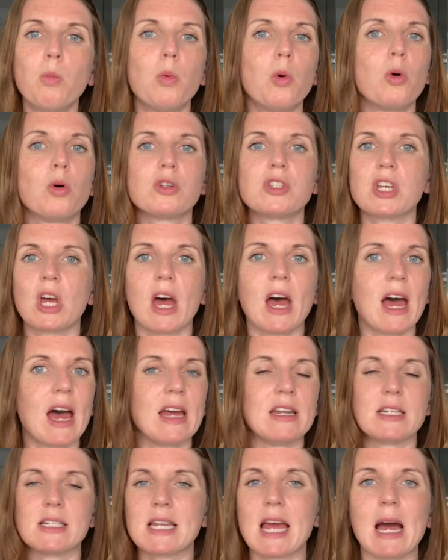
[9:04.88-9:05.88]
water
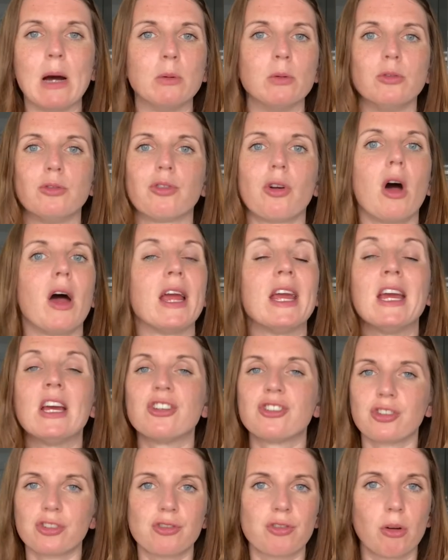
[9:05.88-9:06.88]
and a towel dry,
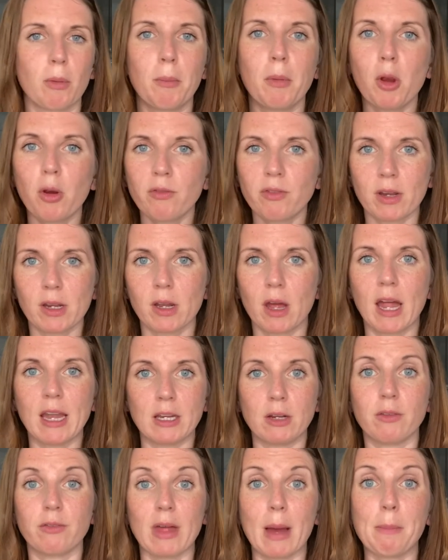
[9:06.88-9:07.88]
just removing any
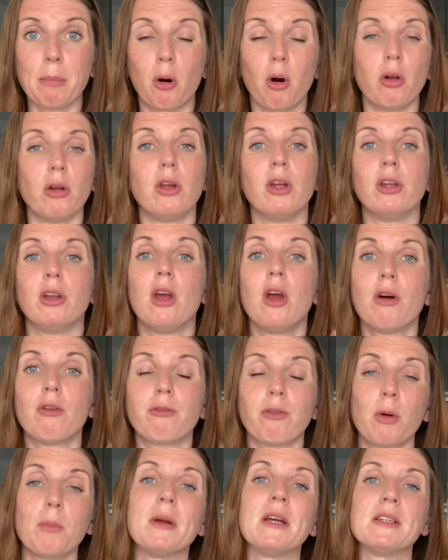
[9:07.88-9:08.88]
of that pollen
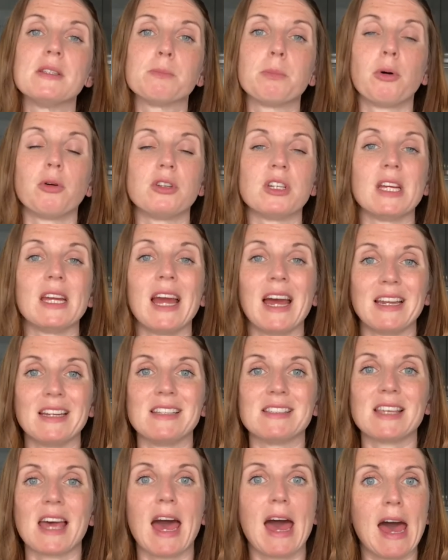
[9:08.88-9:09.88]
from his body and
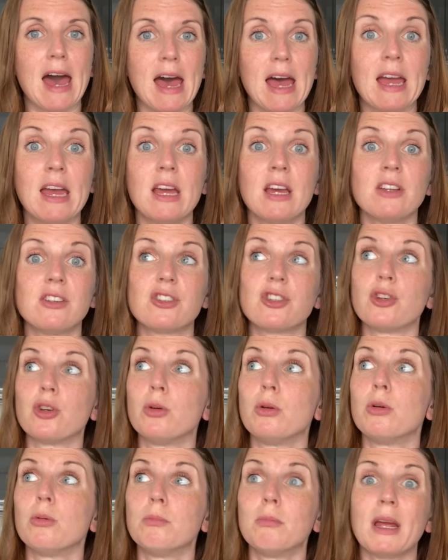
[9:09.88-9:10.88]
his hair
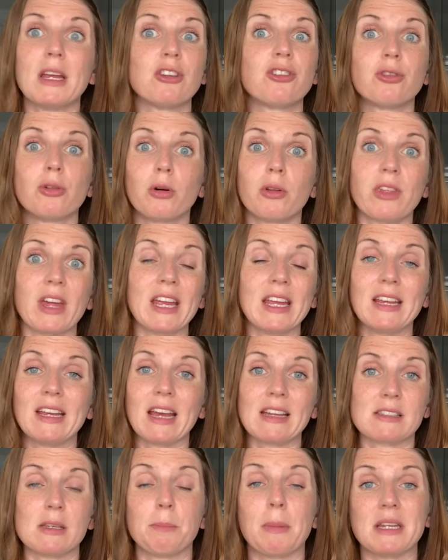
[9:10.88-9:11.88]
to make sure that he
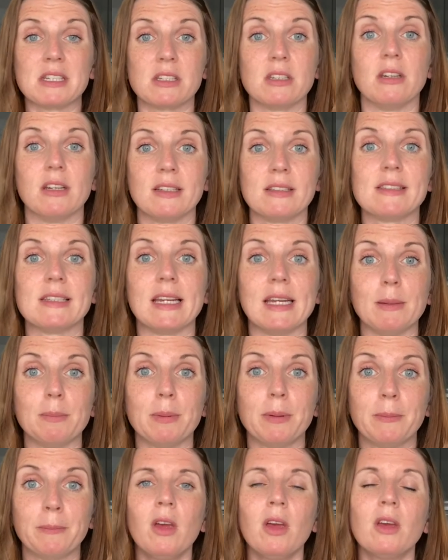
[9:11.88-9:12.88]
gets a better night's sleep.
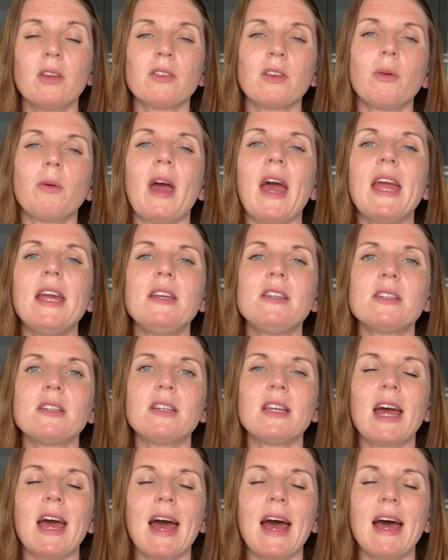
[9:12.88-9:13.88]
So
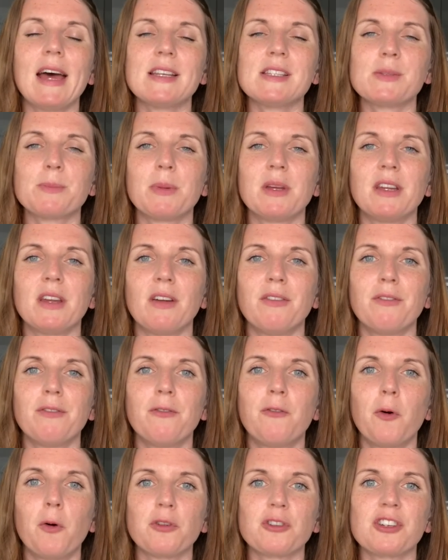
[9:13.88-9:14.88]
Aiden has been
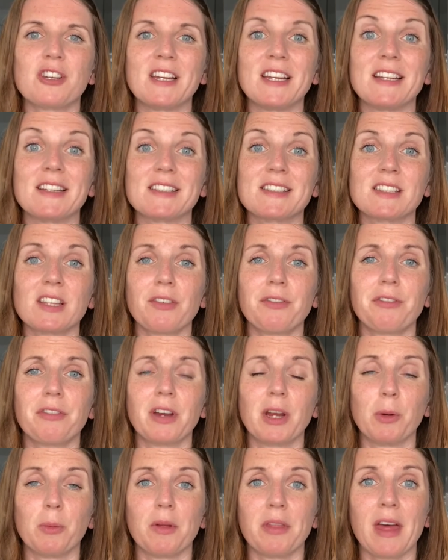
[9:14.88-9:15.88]
unfortunately
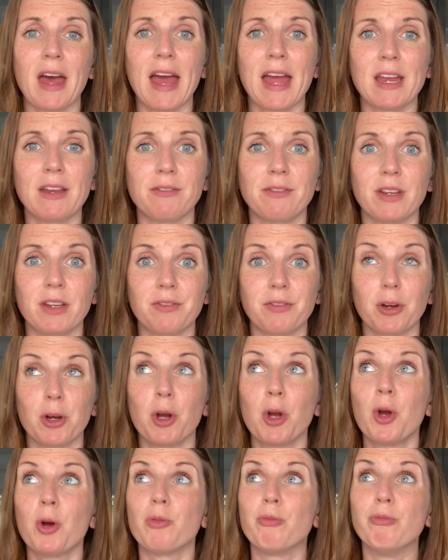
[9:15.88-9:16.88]
suffering with hay fever
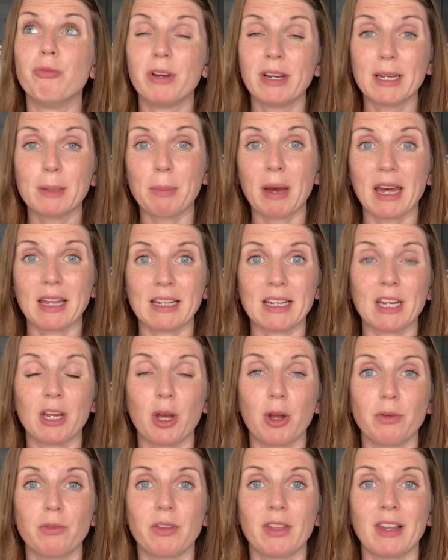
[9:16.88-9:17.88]
really badly
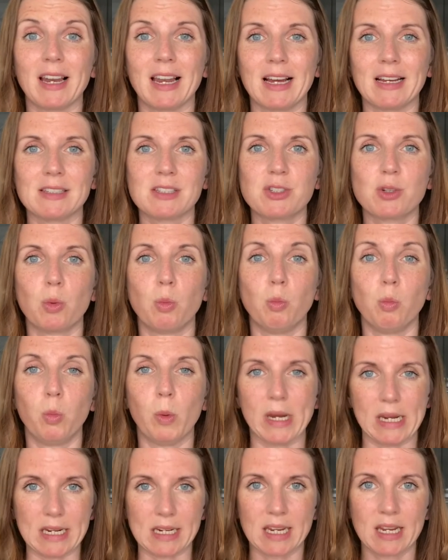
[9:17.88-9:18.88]
over the last
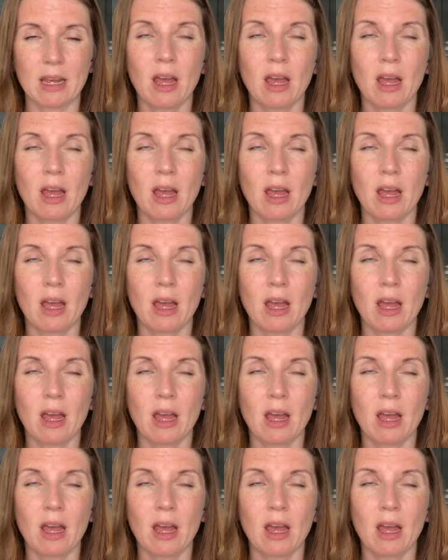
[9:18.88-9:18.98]
week.